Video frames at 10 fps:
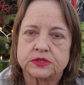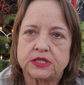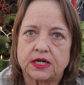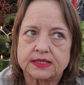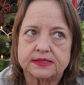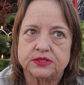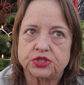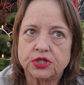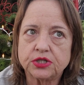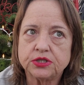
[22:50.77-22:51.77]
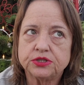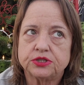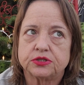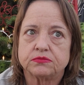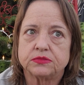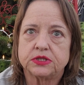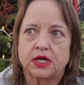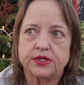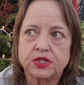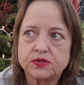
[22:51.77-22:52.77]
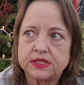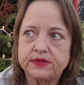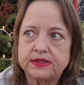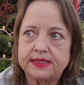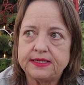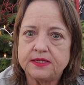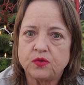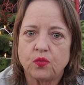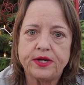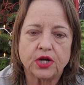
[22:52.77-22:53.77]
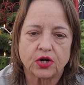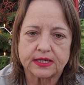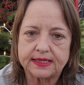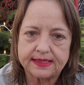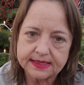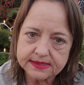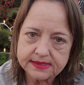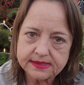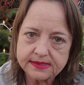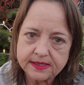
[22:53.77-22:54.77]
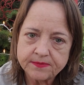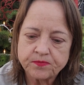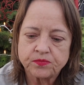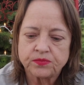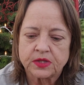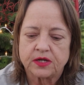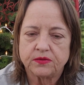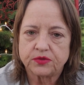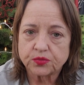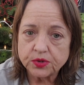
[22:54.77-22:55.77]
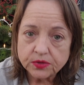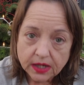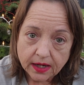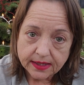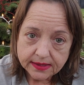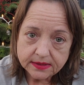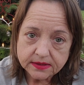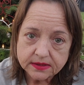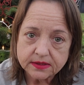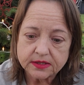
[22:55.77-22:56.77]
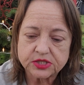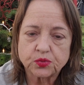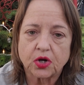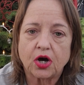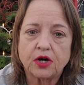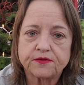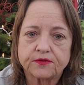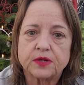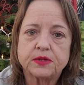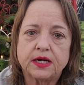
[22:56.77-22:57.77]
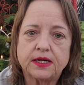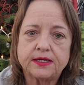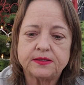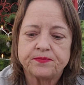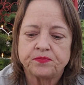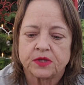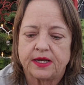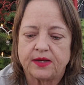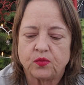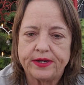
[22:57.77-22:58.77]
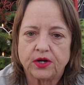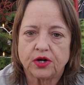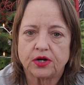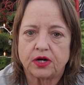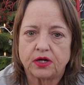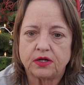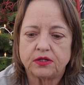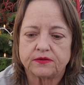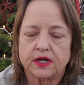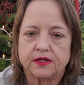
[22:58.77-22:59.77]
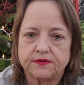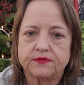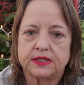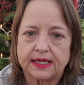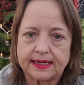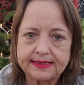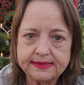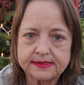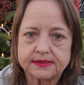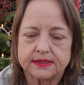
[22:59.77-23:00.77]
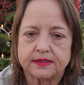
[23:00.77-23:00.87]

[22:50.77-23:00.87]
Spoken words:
God is in charge. God knows everything. We are connected through God, because we're all from God, and we are all of the light.